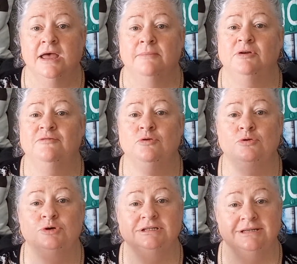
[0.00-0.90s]
But of
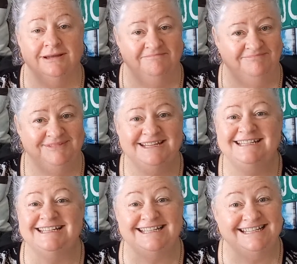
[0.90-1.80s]
course,
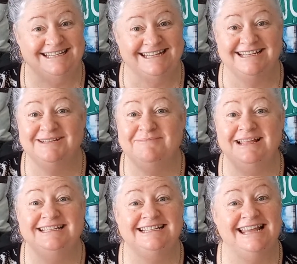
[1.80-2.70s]
this is 6
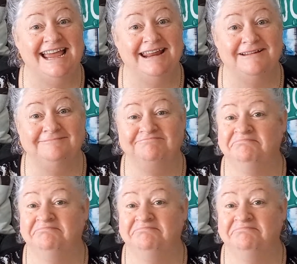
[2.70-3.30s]
months later.